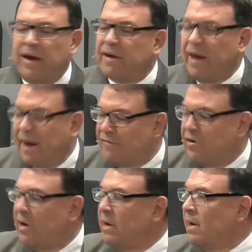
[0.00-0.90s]
to
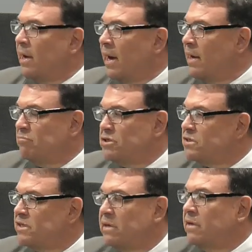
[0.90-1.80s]
heaven, I am
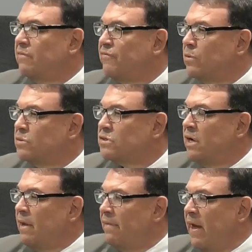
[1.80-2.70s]
just telling you, folks,
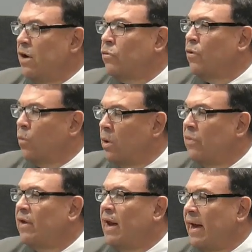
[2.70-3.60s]
they are the one
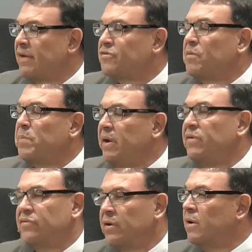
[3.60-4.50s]
that has the peace
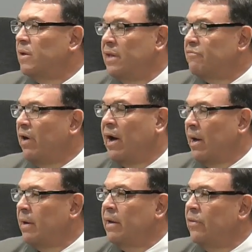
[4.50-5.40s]
of
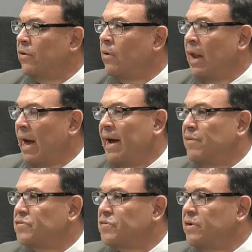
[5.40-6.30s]
God in their
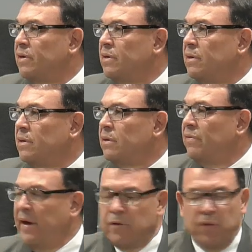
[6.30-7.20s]
lives.
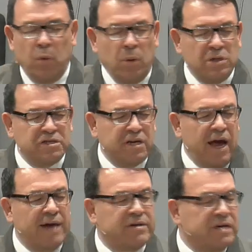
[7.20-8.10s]
They are the ones that
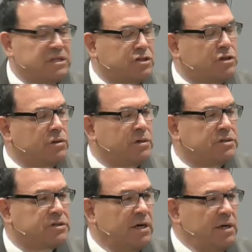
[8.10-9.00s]
has that assurance.
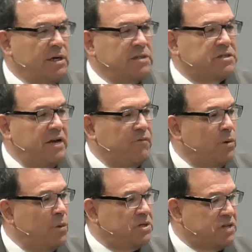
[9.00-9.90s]
Steve, when
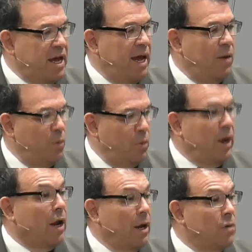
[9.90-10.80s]
we sang, when we
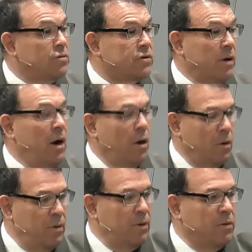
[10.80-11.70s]
closed,
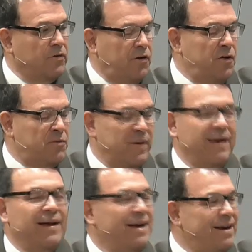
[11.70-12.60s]
or, or excuse me,
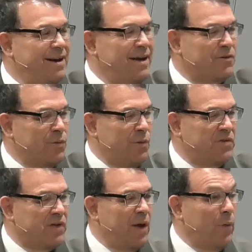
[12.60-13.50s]
Denise, when we
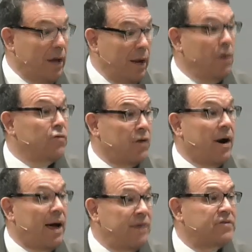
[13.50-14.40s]
sang, we close our
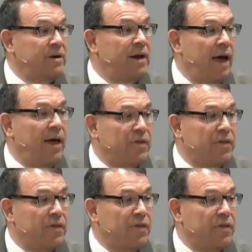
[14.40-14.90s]
eyes in death.